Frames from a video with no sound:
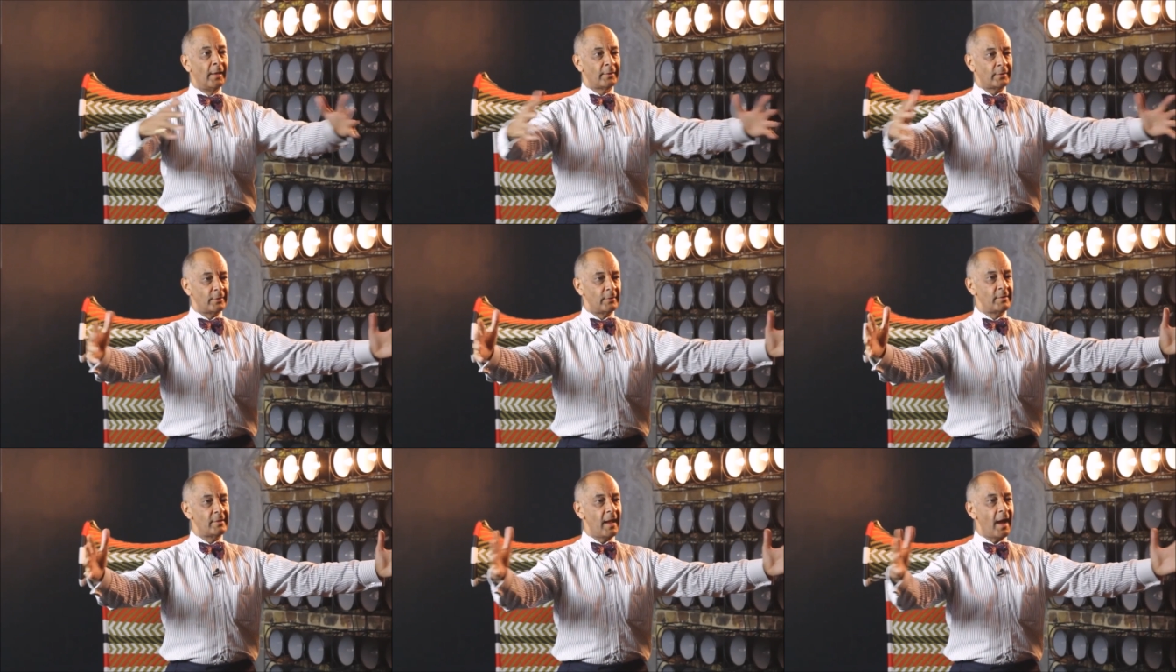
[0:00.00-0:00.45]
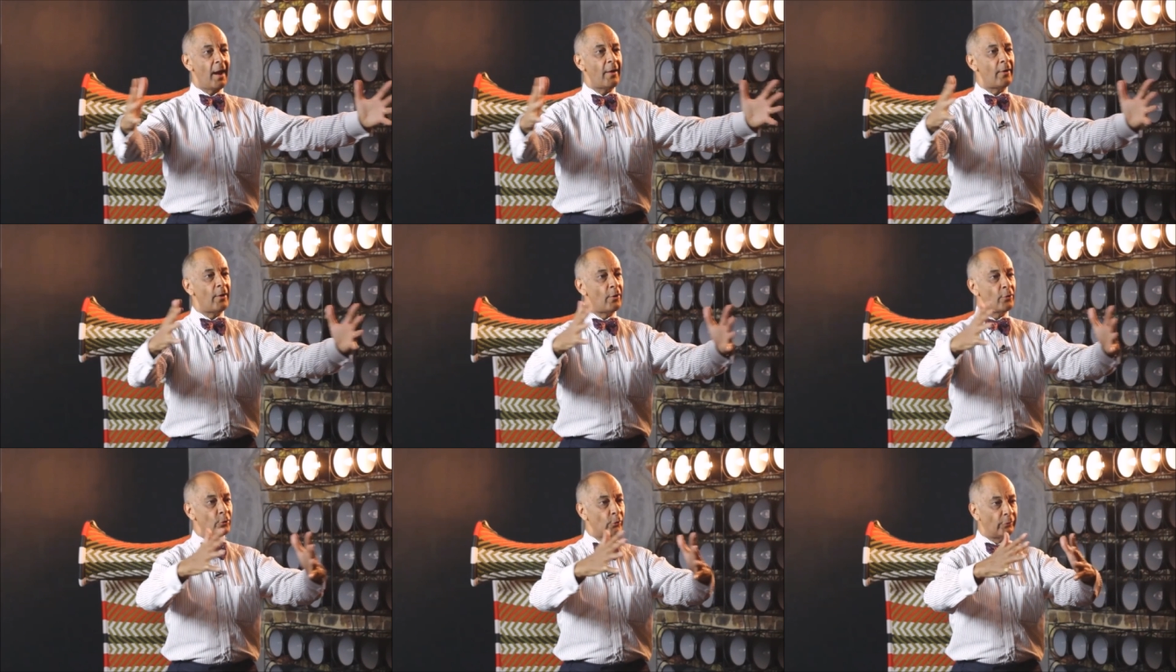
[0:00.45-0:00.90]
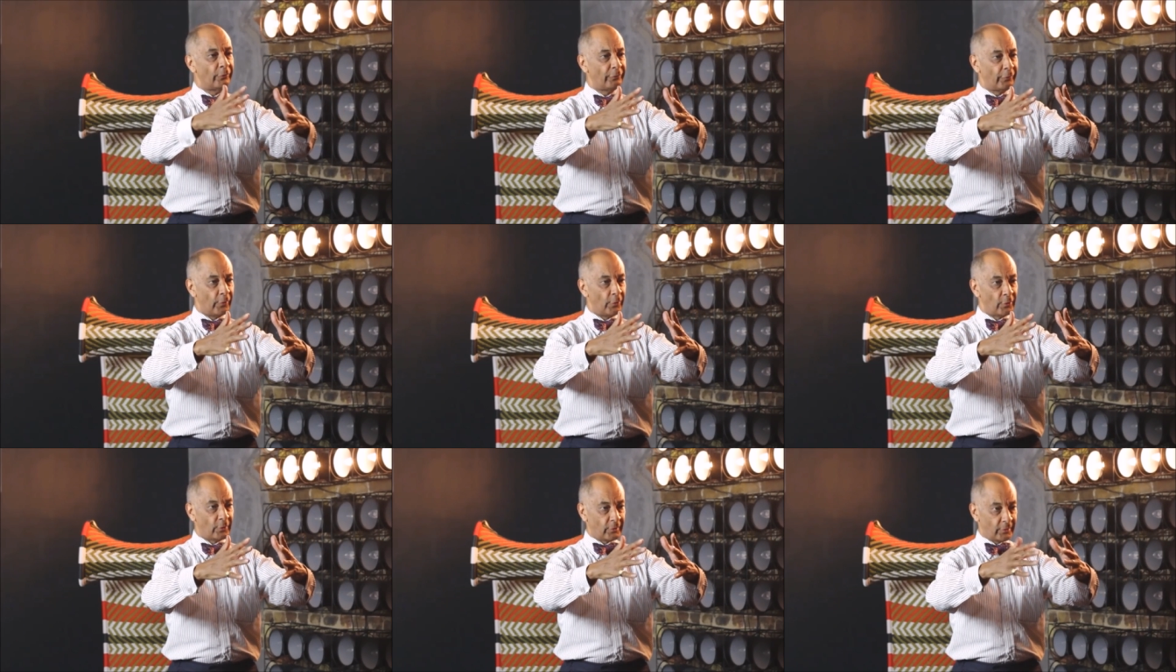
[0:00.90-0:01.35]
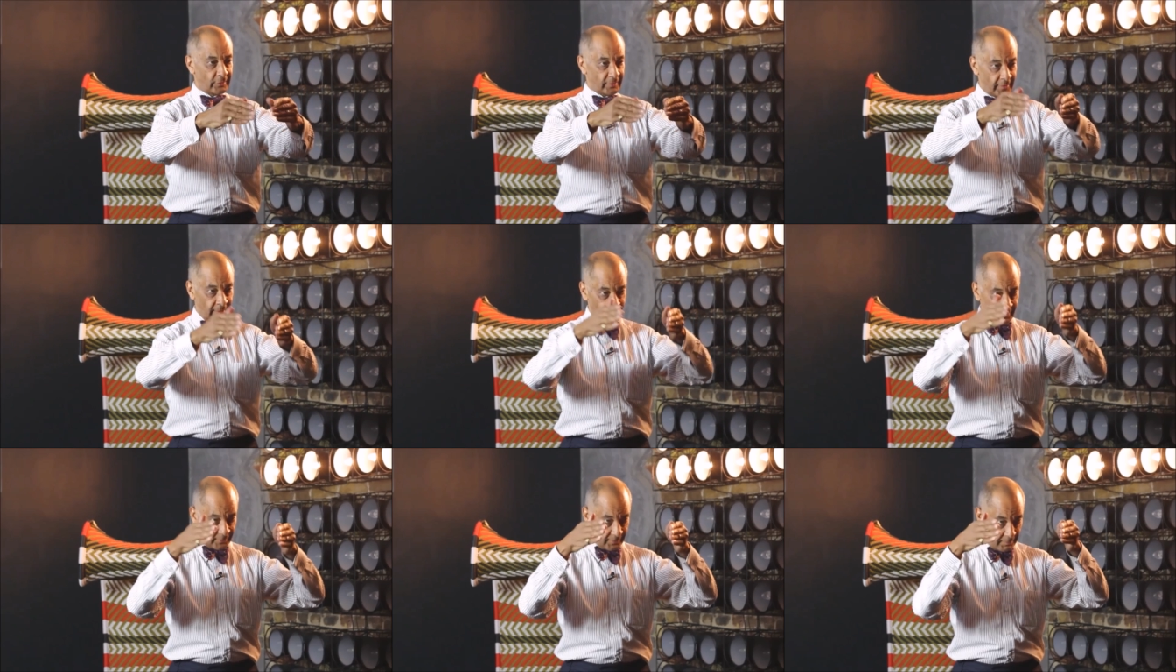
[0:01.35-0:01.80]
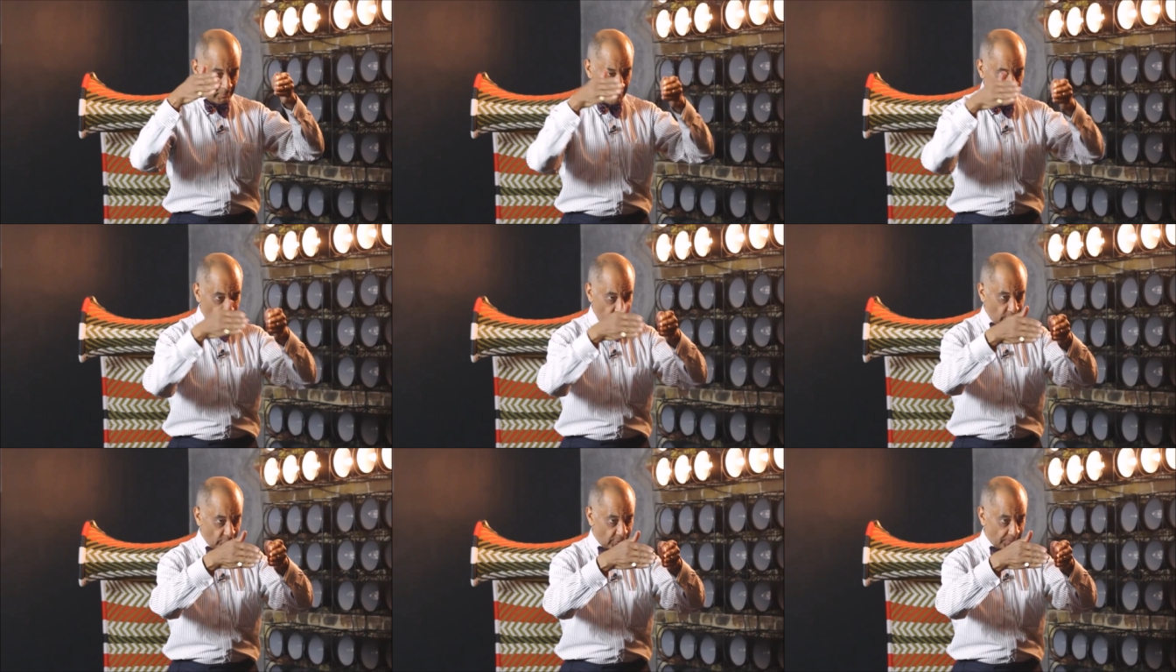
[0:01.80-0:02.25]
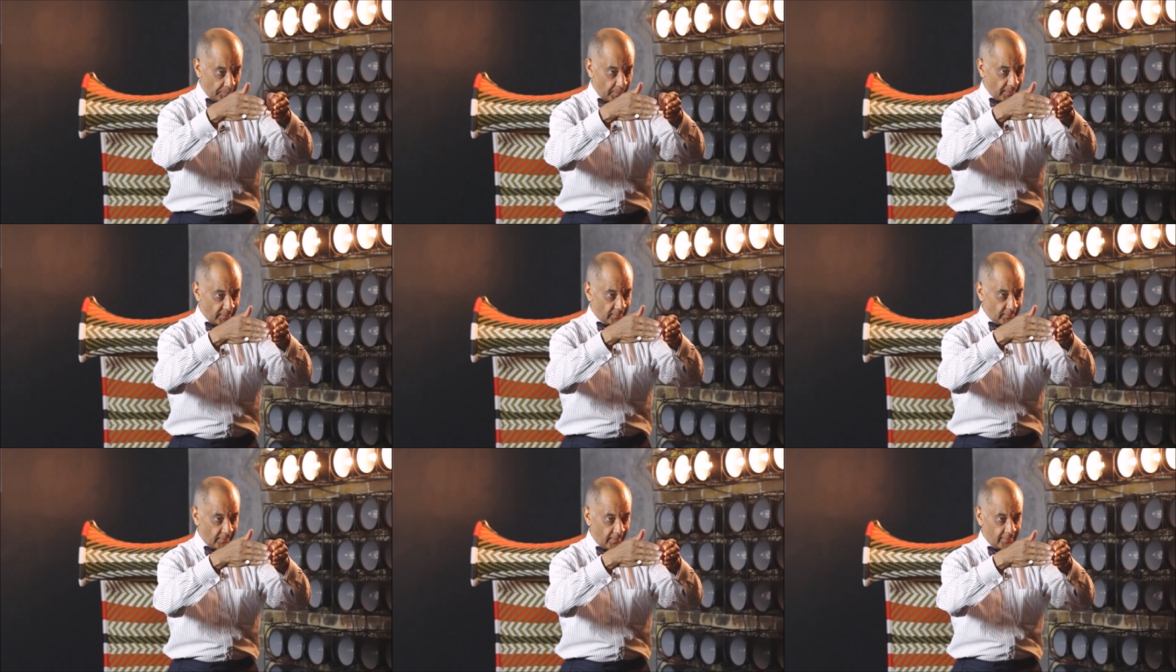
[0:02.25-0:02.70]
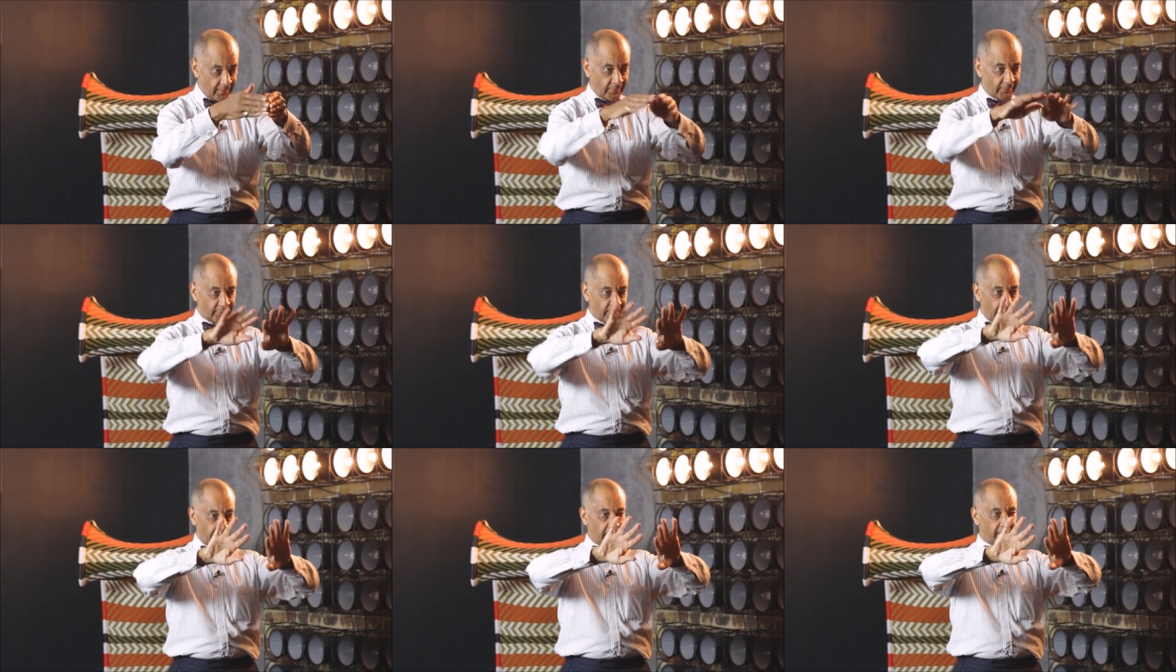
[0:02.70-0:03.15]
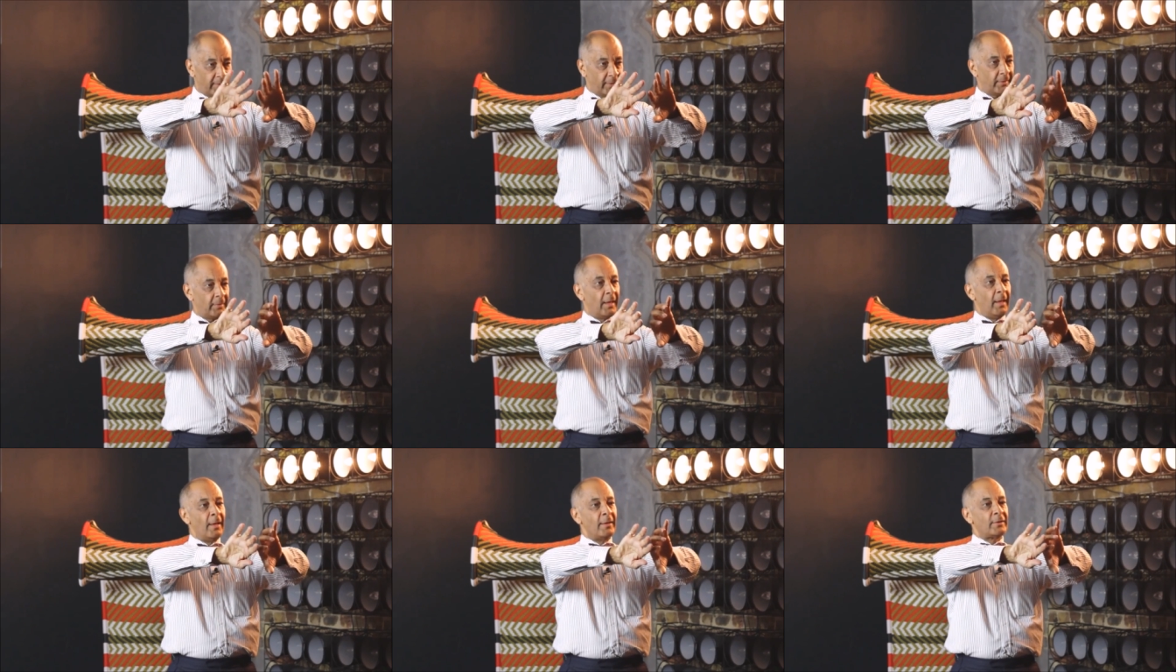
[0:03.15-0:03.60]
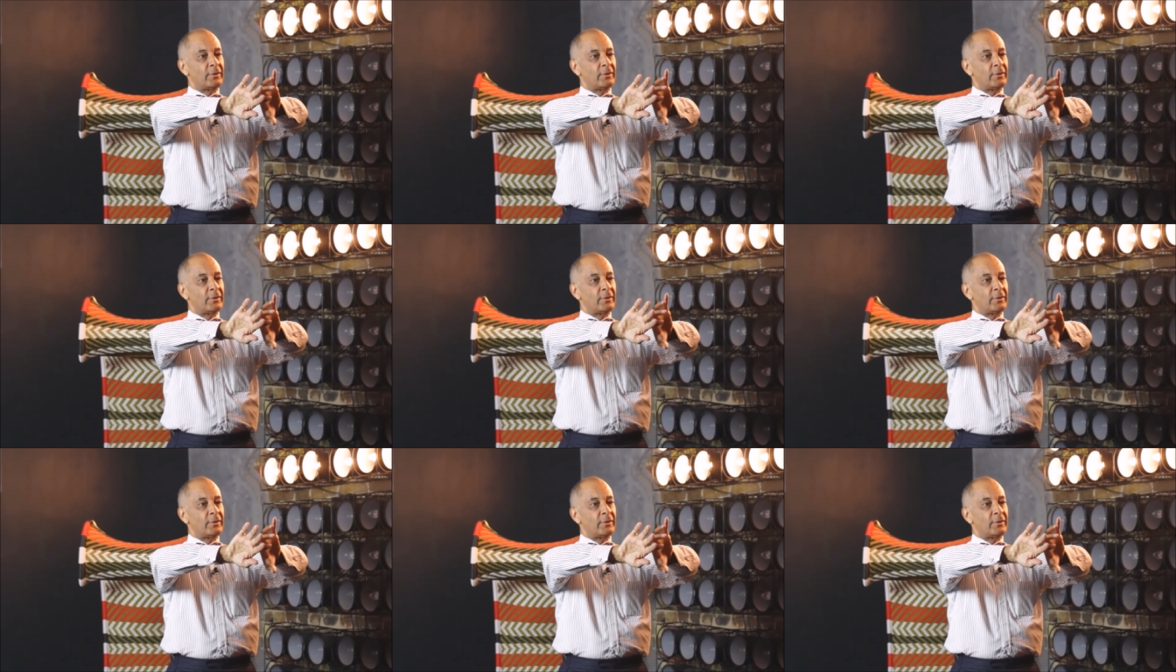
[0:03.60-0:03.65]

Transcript: to narrow your focus, to make you specialize on something, to,